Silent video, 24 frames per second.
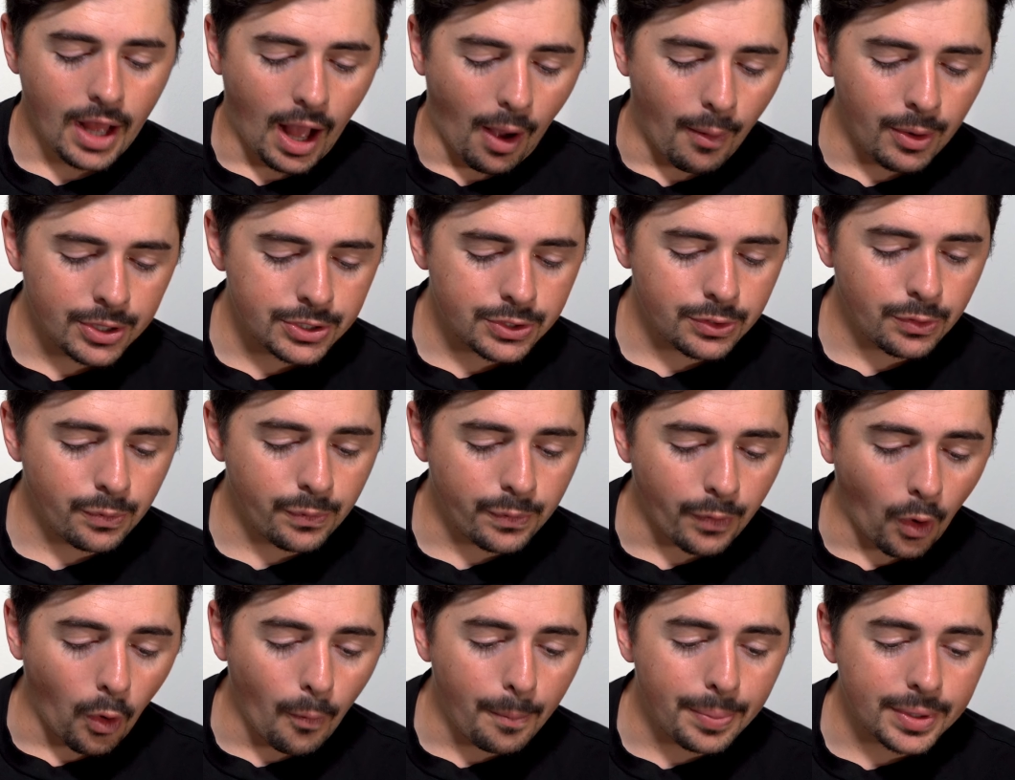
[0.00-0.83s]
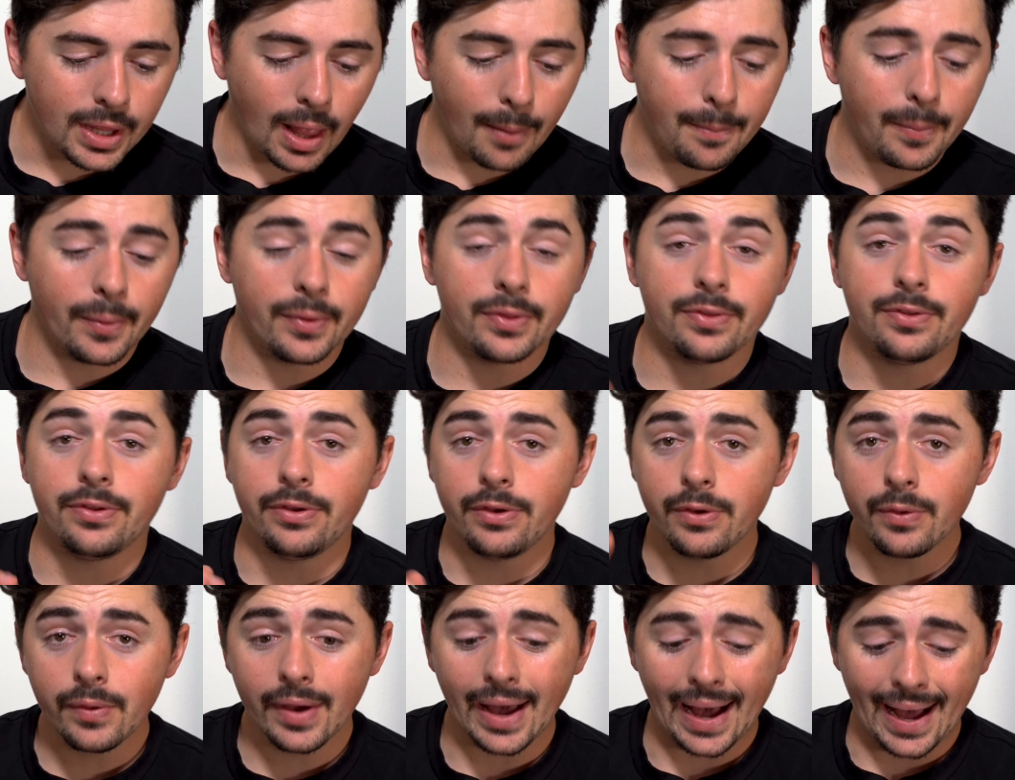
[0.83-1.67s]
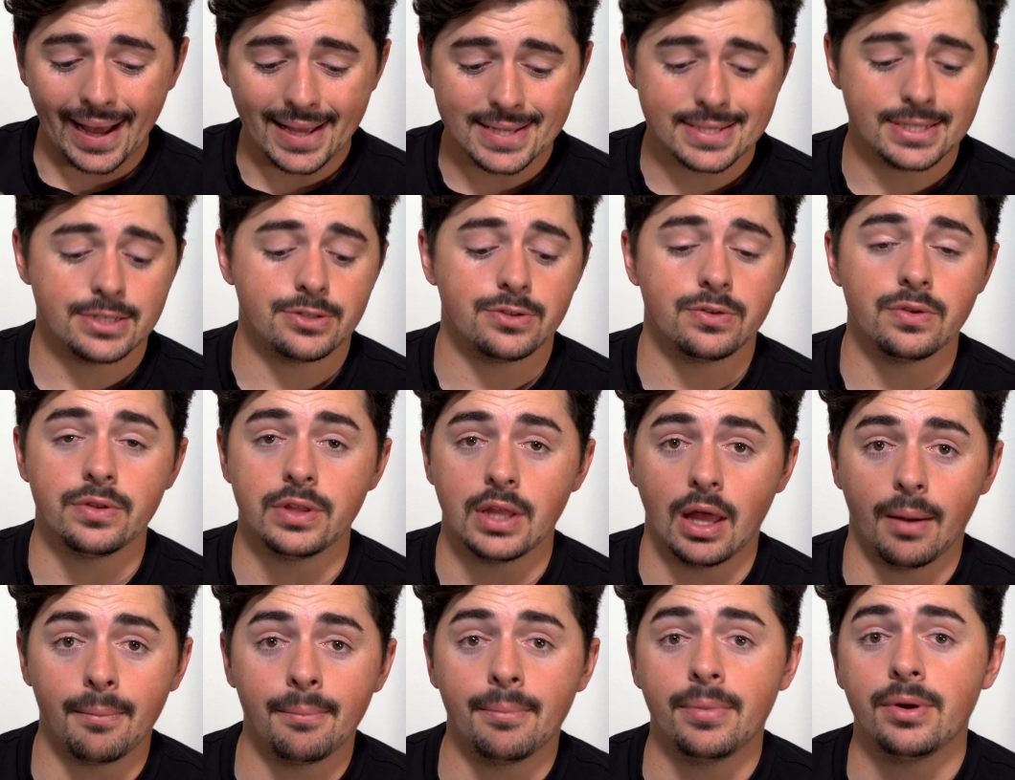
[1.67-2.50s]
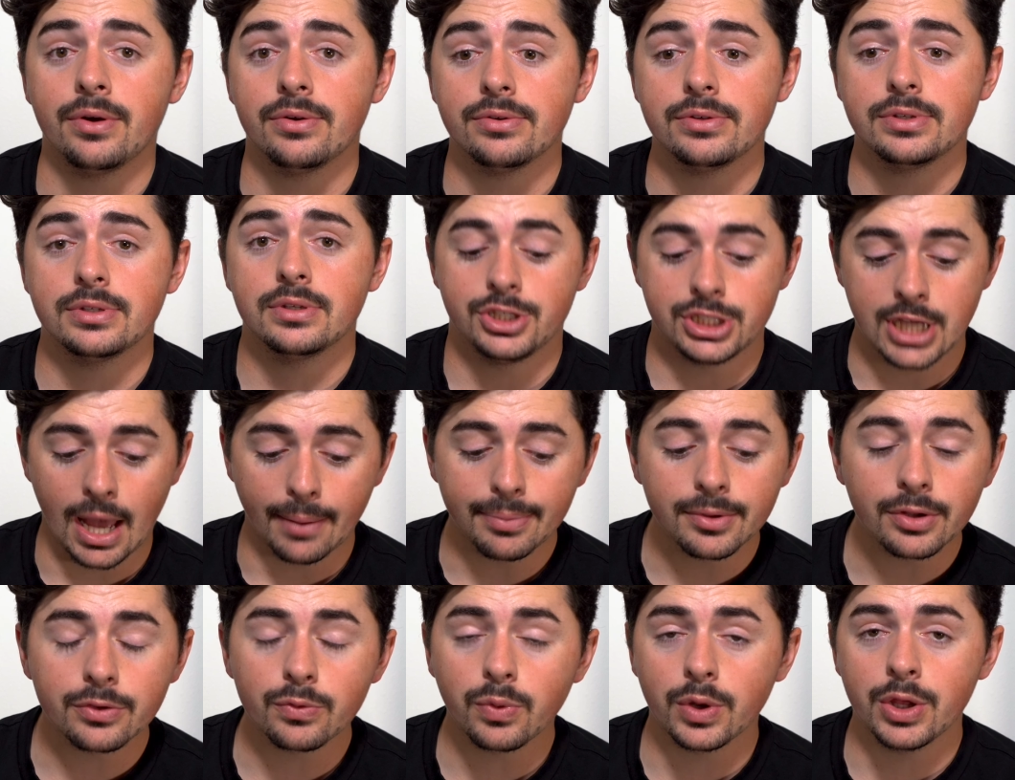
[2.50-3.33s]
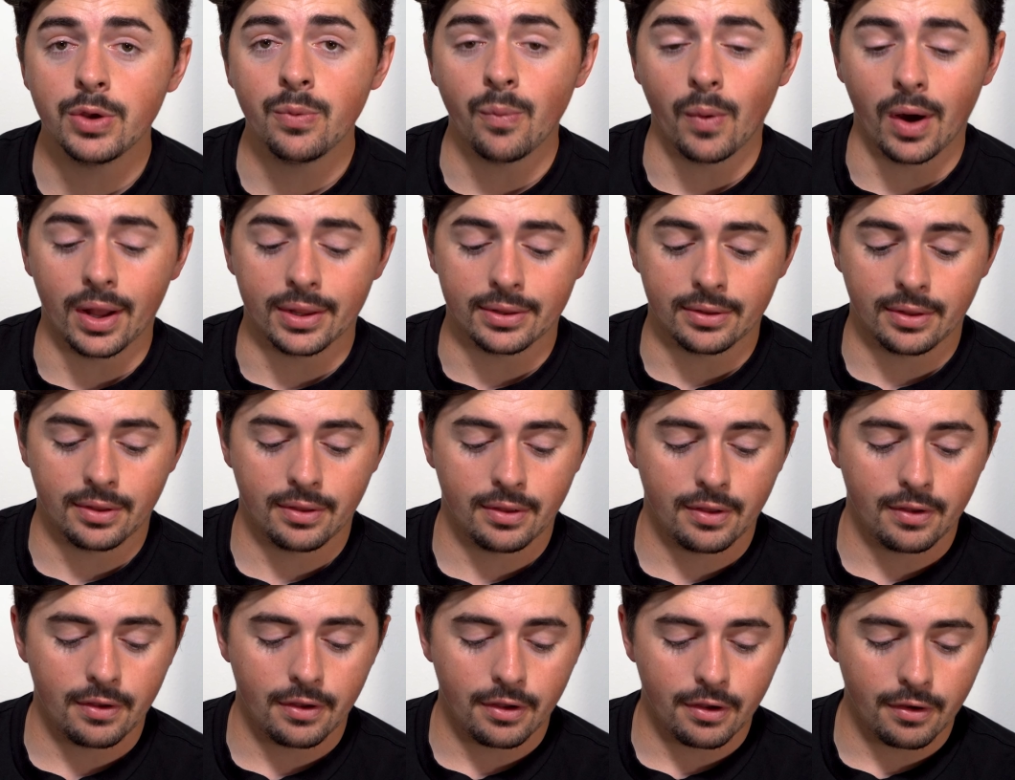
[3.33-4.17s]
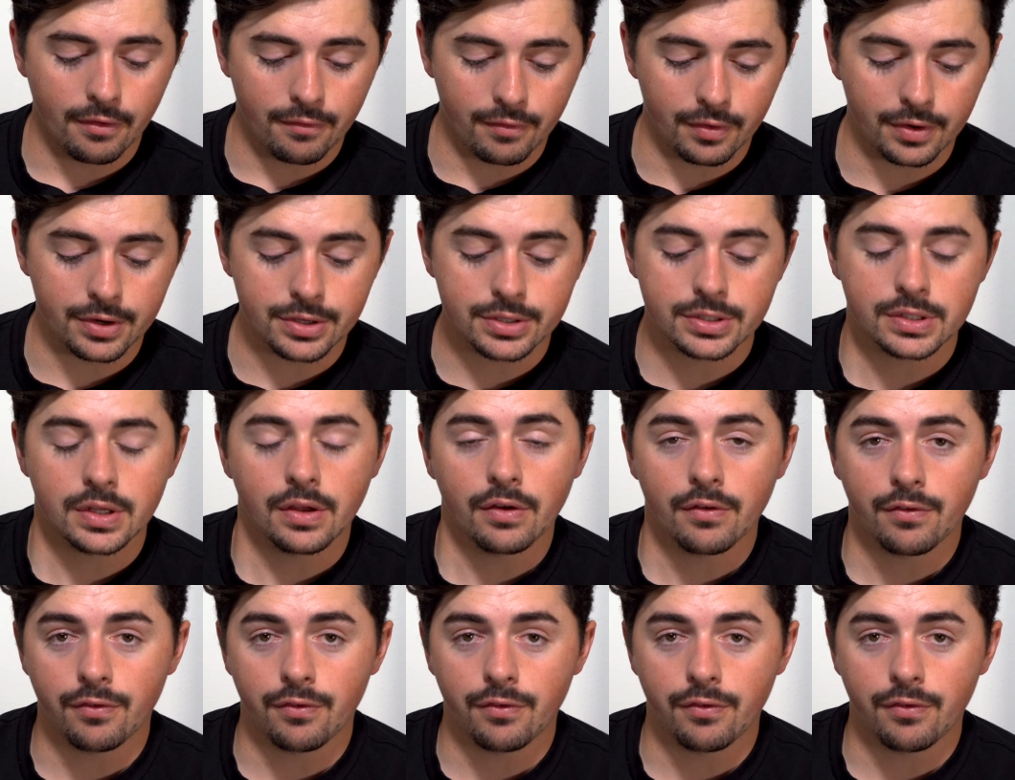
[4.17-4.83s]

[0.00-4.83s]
I want to open up with you guys to Numbers chapter 21, verse